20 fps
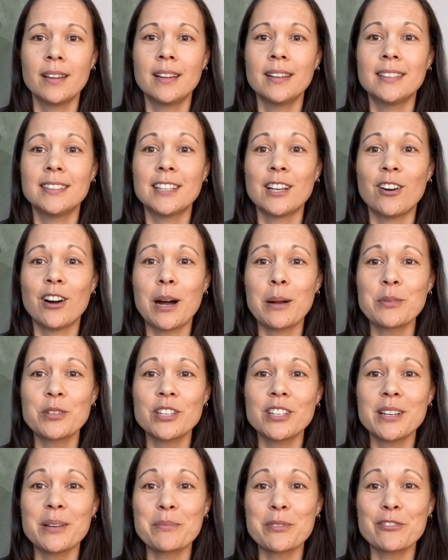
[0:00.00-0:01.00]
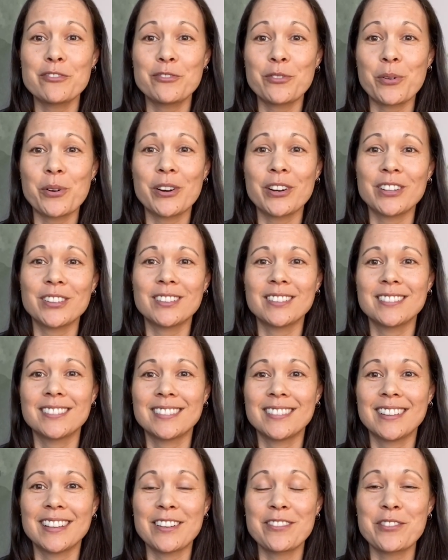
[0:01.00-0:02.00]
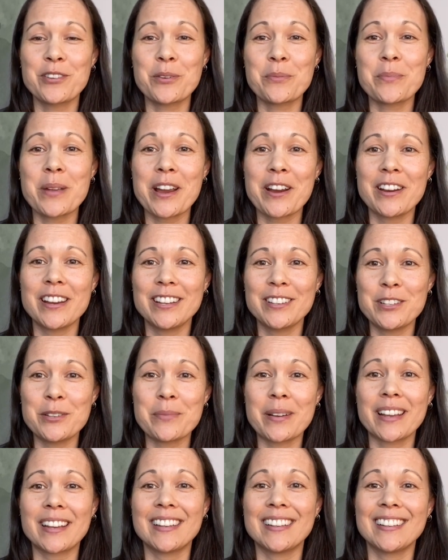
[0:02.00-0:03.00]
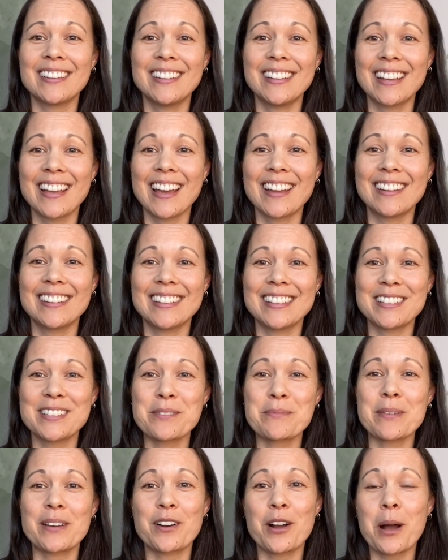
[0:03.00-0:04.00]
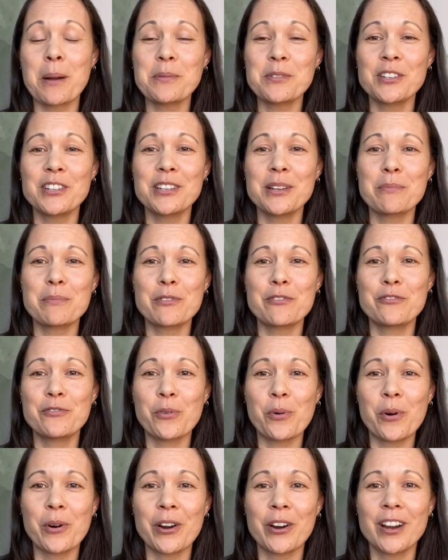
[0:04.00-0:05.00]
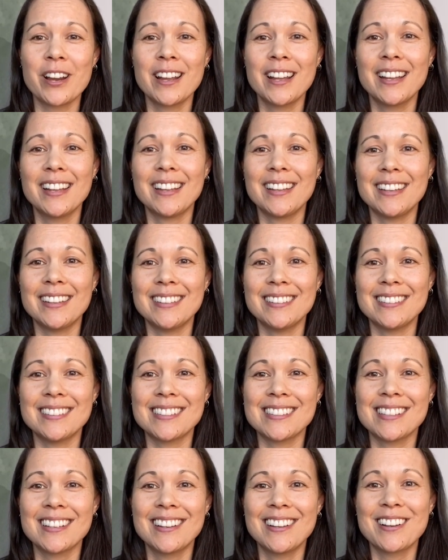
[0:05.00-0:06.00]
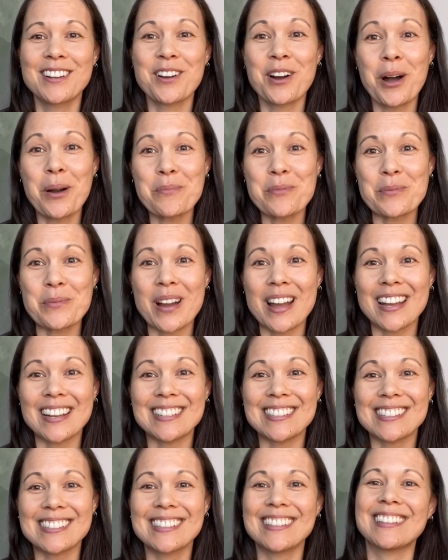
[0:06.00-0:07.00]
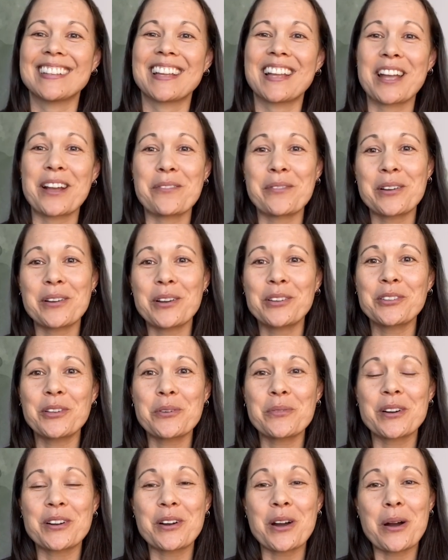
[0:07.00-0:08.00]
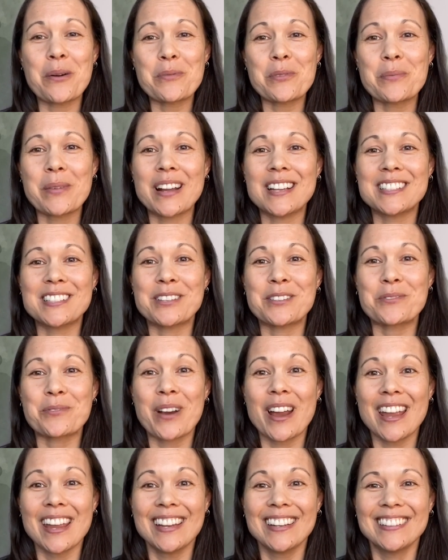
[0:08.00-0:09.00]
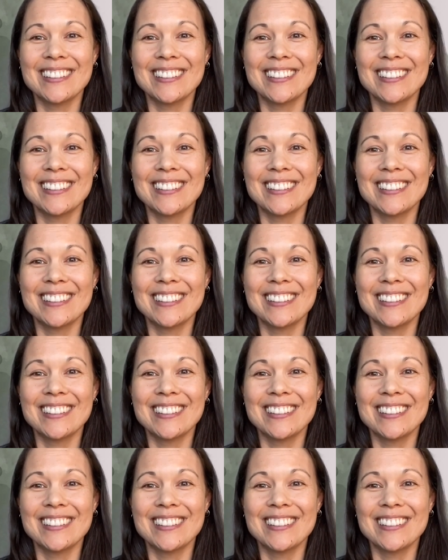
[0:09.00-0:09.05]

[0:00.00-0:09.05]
Now, option number 4, if you're married, you might get a kick out of this, but option number 4 is compromise. And we all know what compromise is, right?